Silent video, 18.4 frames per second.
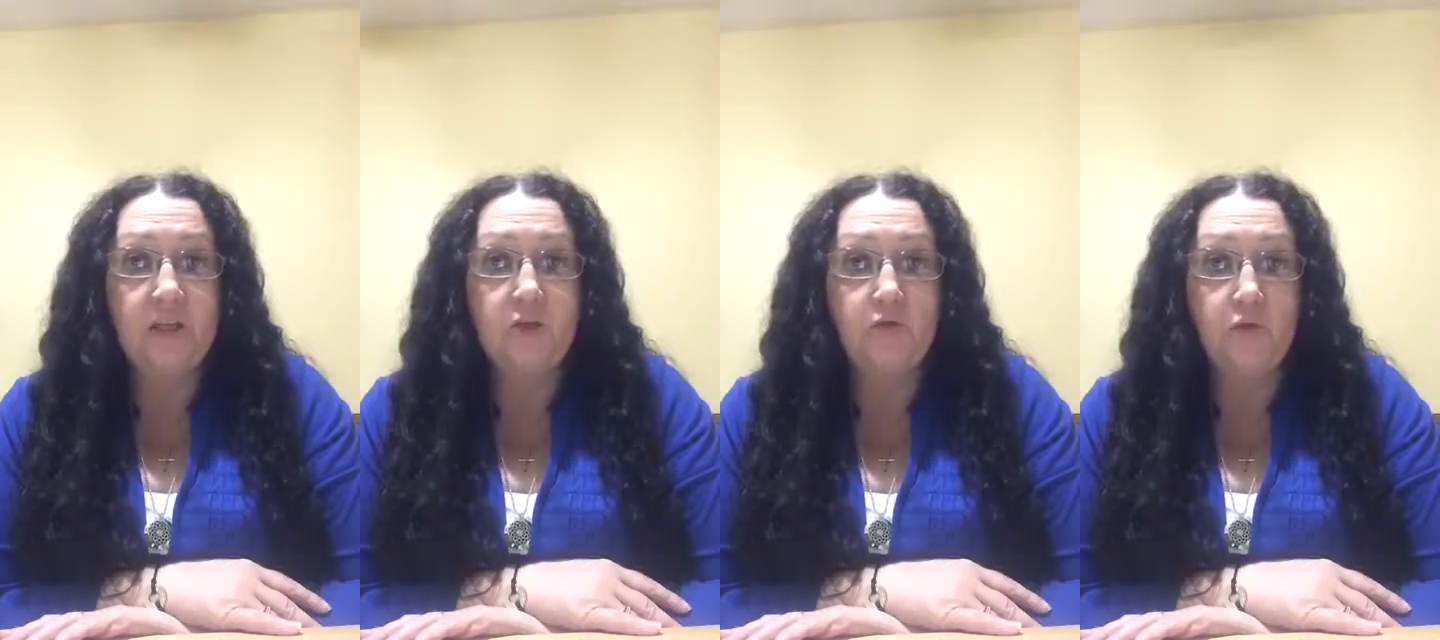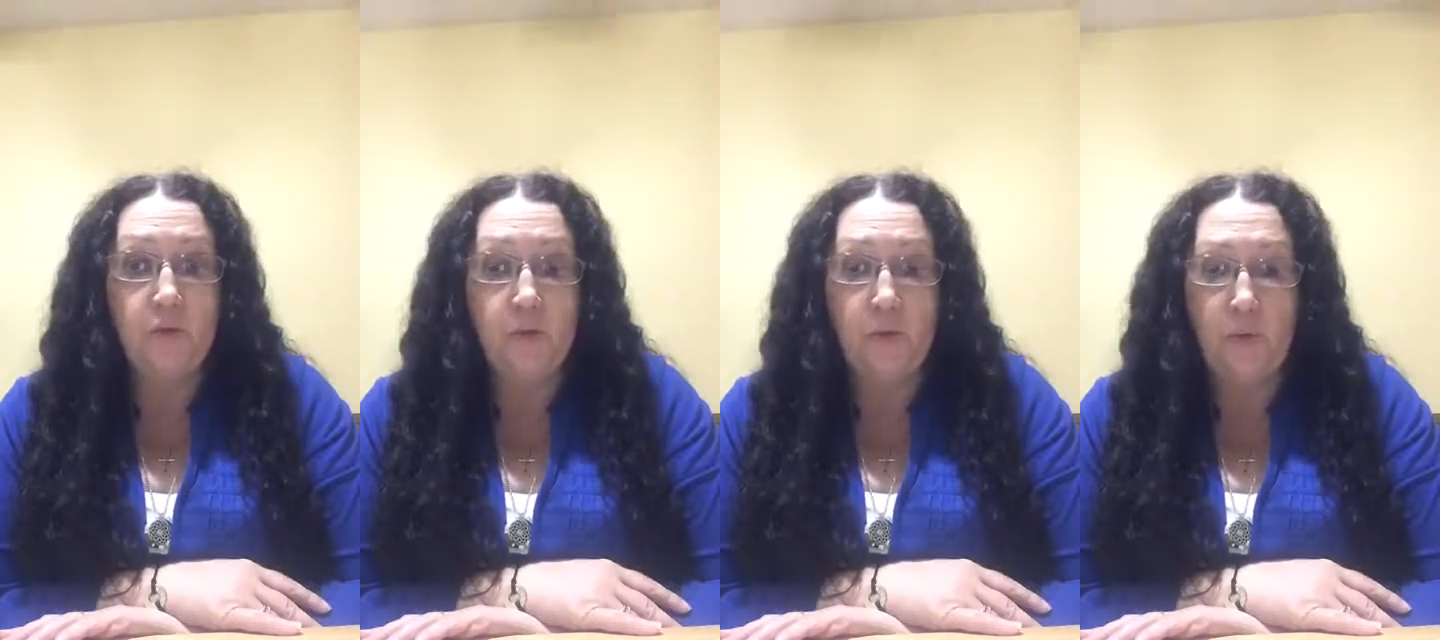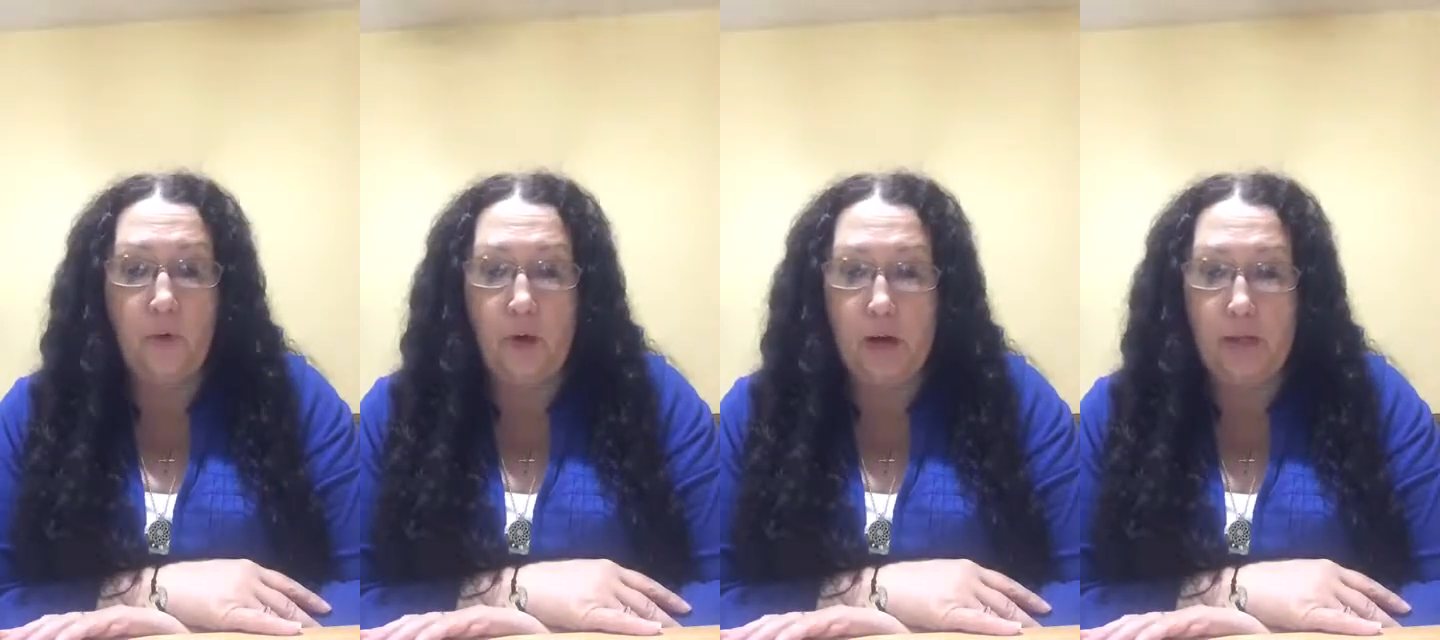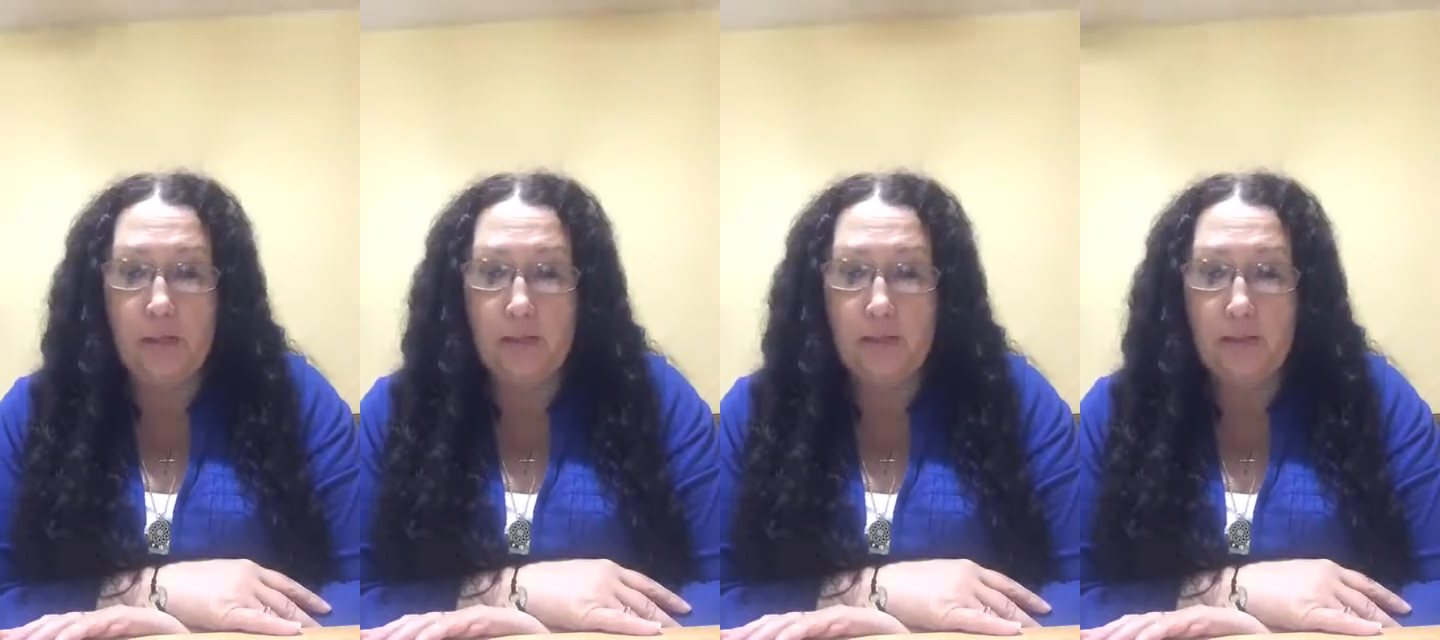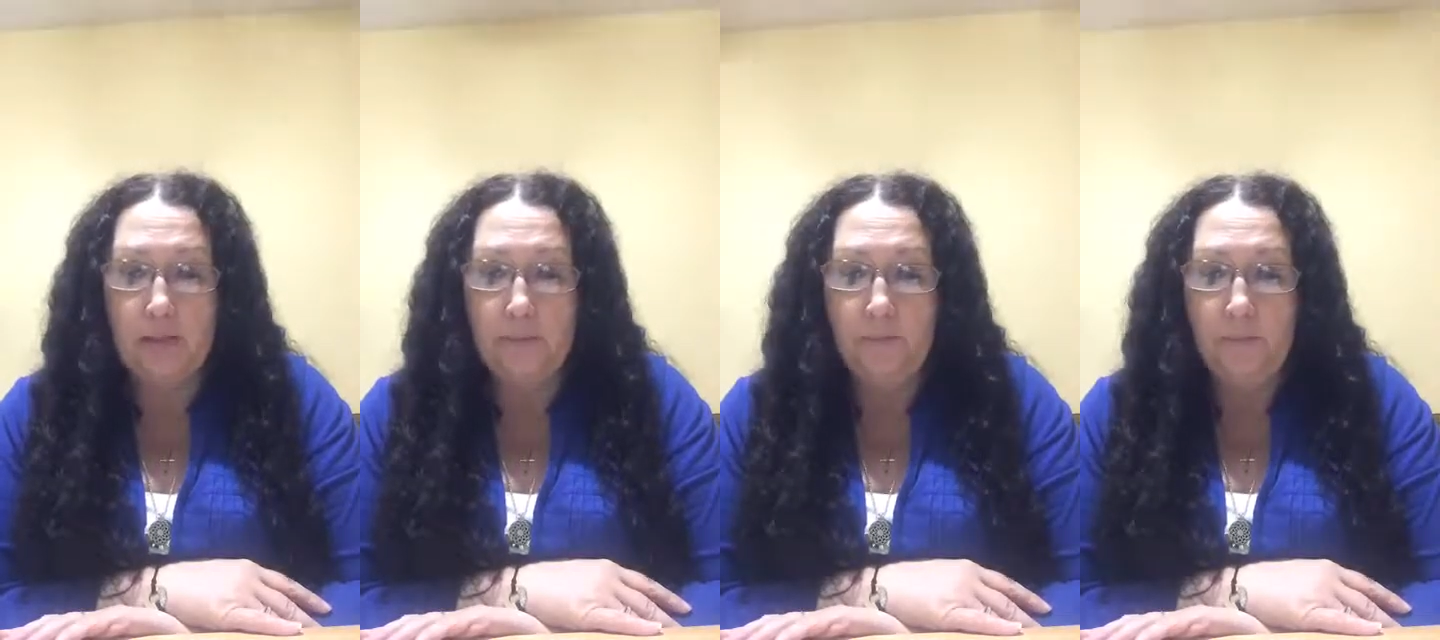for the
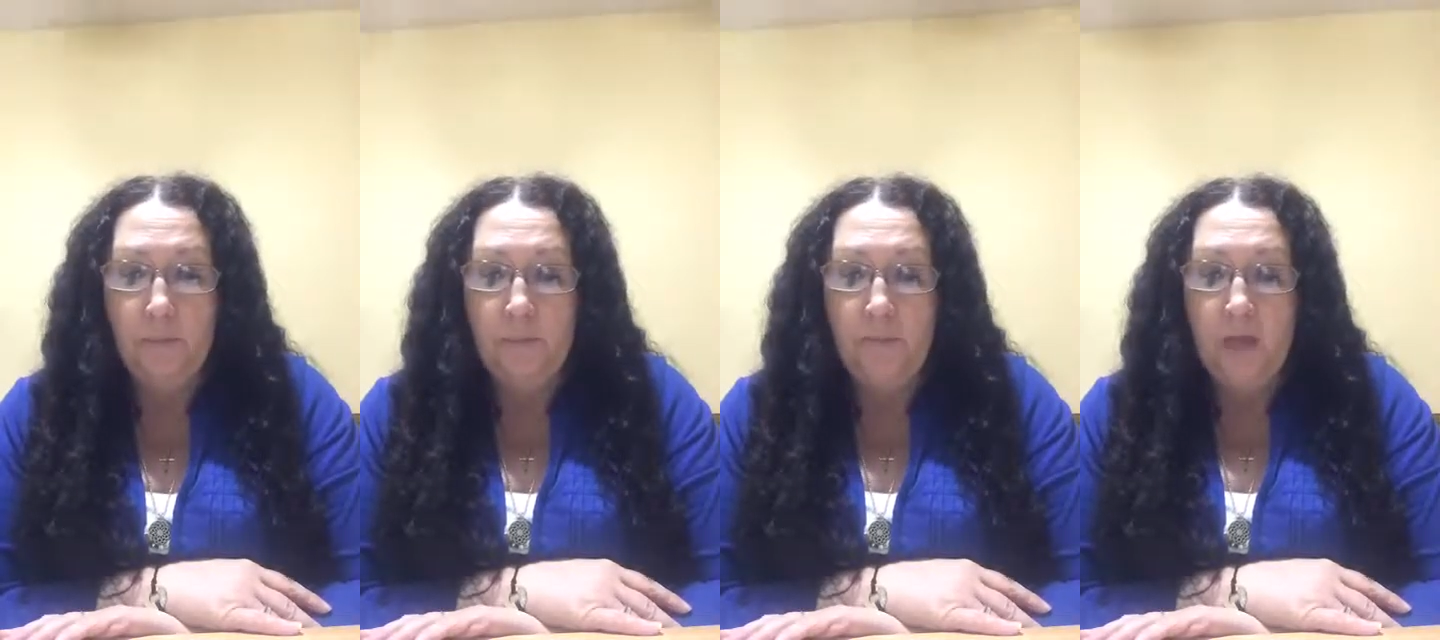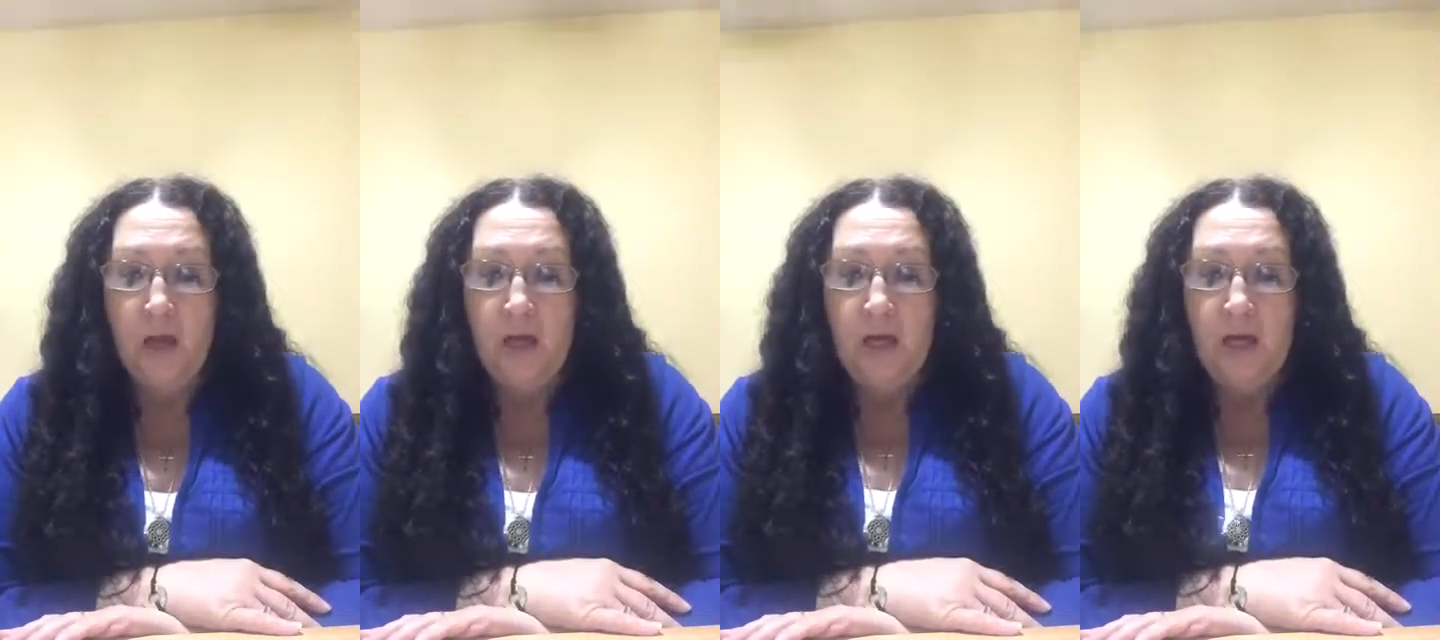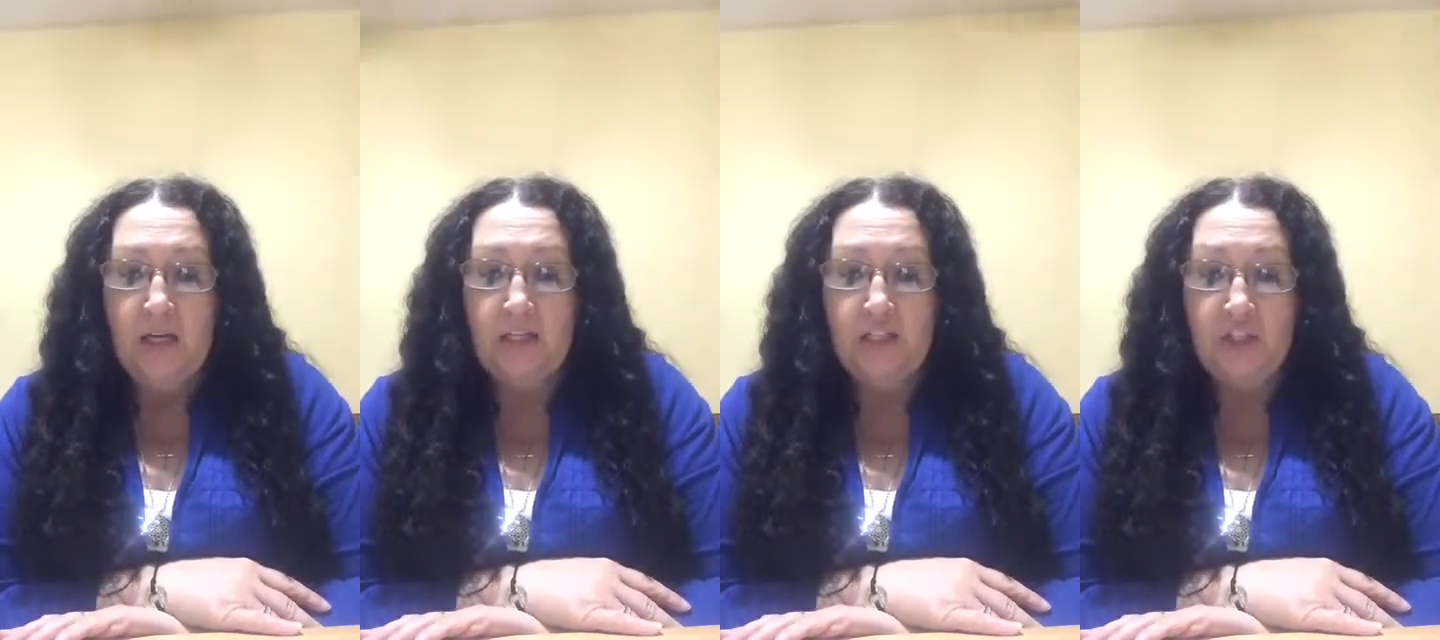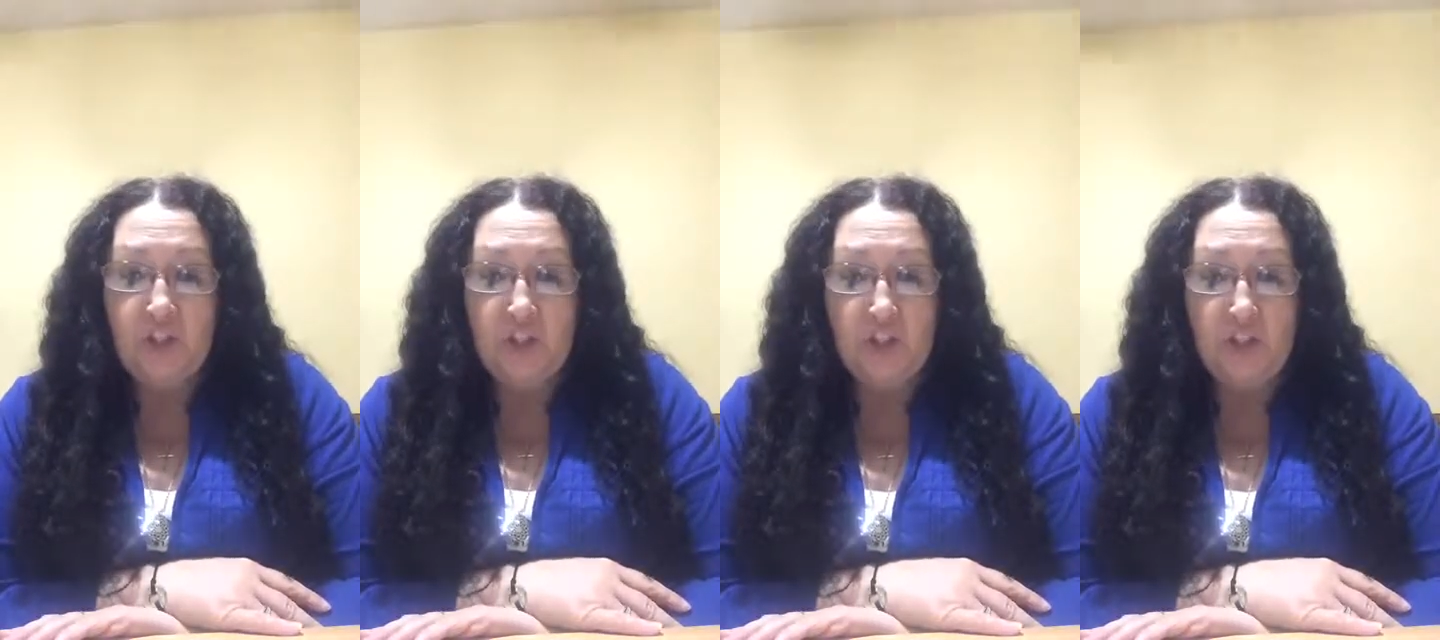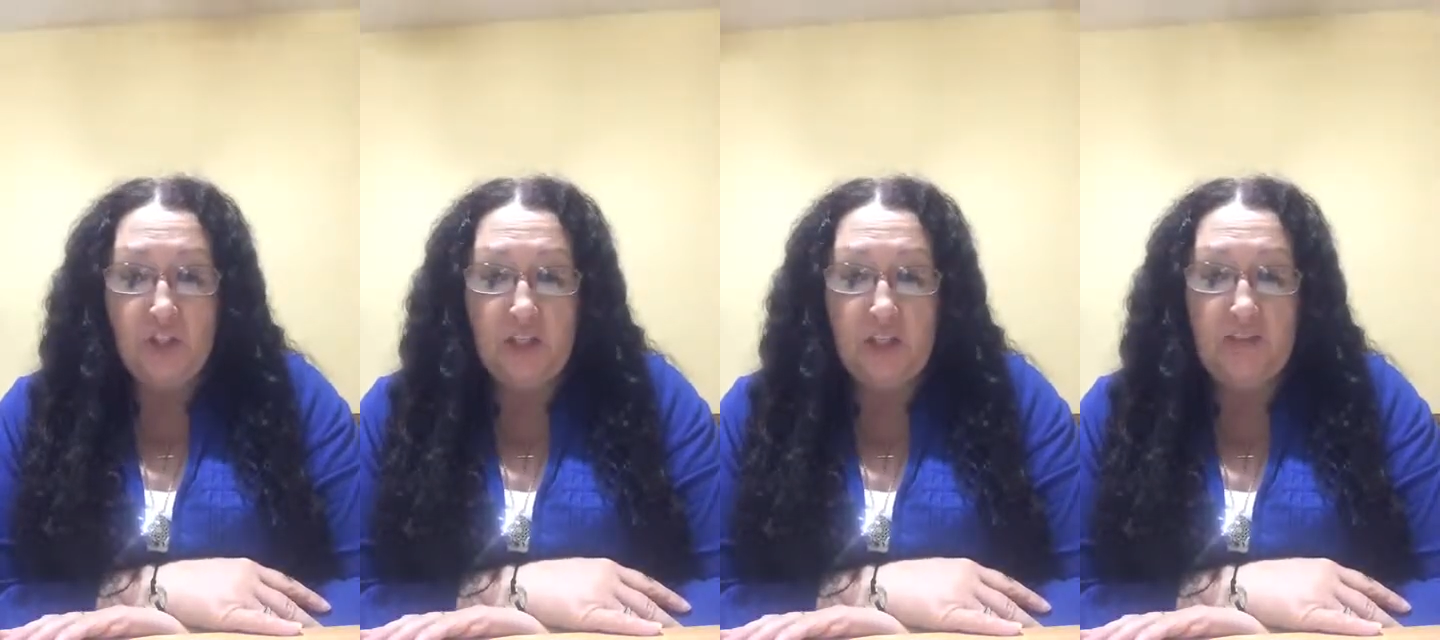product.
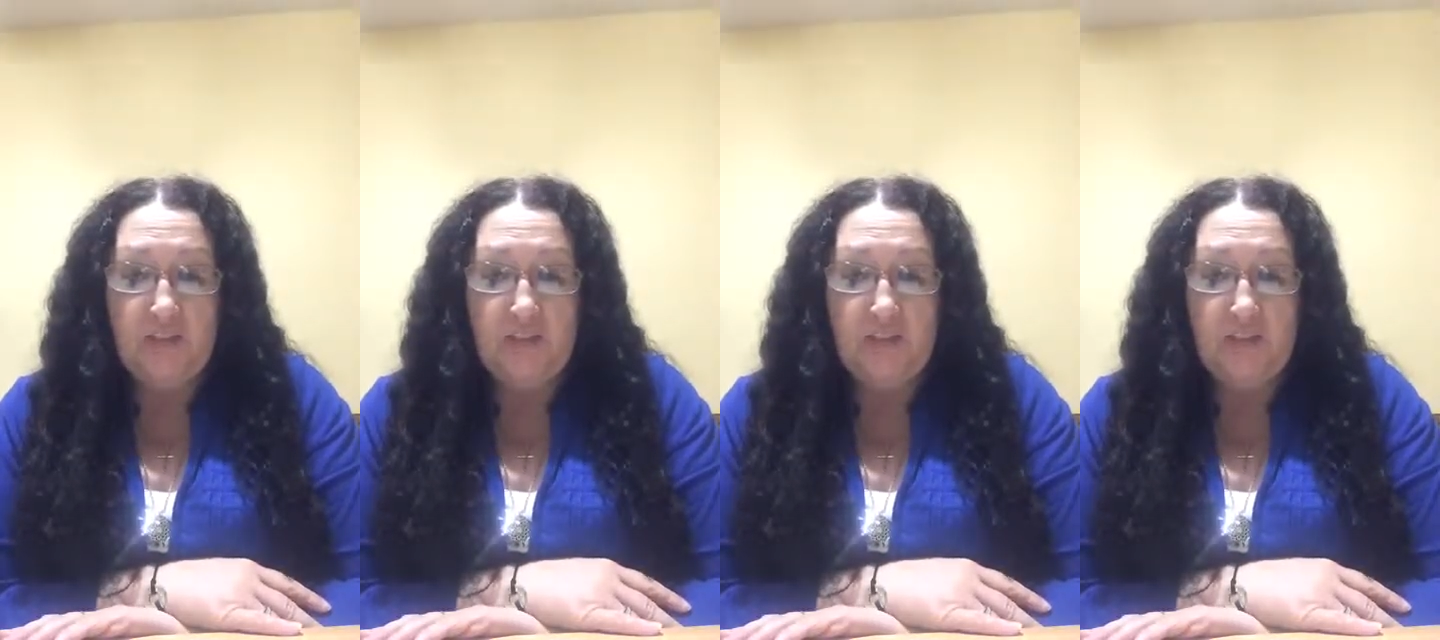Additionally,